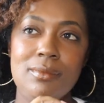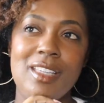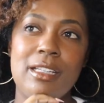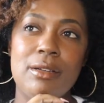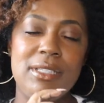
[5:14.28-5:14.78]

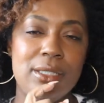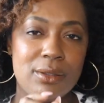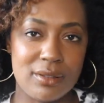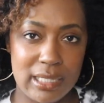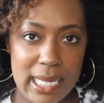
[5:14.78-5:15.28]
I love Eco
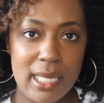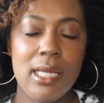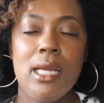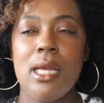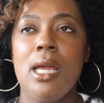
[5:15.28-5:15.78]
Slay.
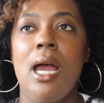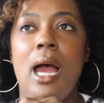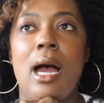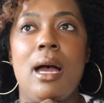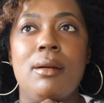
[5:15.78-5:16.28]

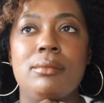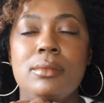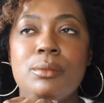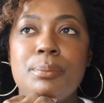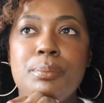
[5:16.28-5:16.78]

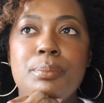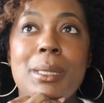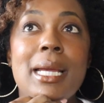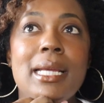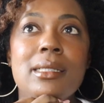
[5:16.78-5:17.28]

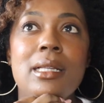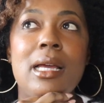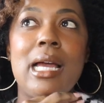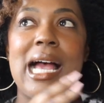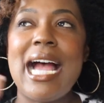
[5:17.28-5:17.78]
But
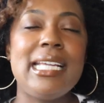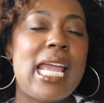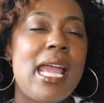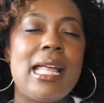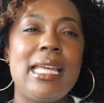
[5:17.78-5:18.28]
I
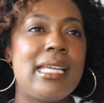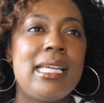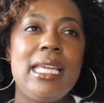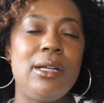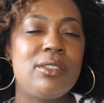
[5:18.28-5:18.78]
get, like,
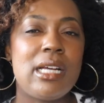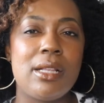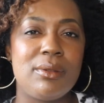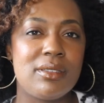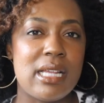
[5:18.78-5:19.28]
Eco
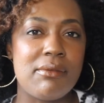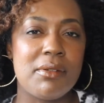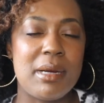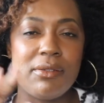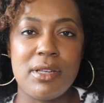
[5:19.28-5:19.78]
Styler was never
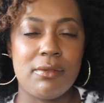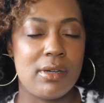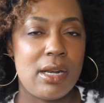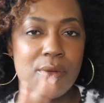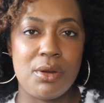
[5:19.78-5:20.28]
my
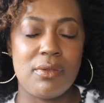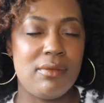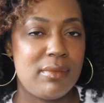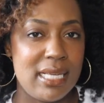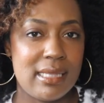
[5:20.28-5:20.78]
favorite. I don't know if
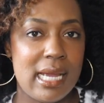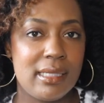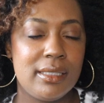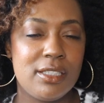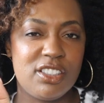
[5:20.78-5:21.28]
I've made that
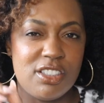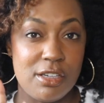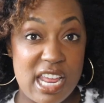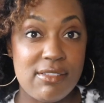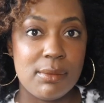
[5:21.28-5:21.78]
clear. It's
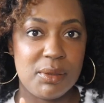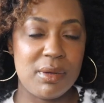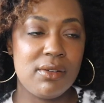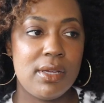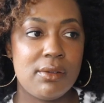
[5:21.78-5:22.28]
never been
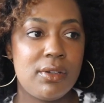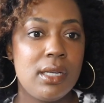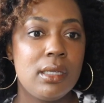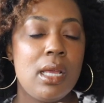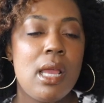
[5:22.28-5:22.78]
my
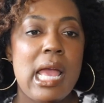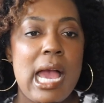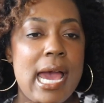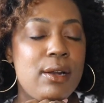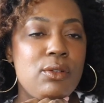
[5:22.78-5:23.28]
favorite.
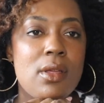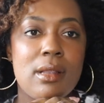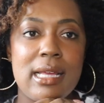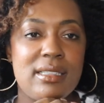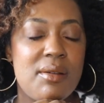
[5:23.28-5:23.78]
I don't know the
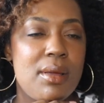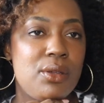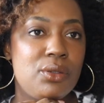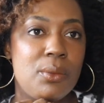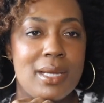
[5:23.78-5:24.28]
last time I
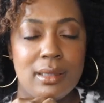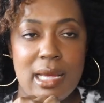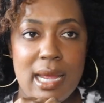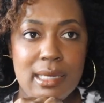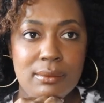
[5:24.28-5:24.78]
used Wet
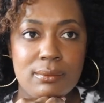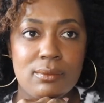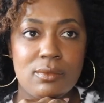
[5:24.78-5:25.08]
Line.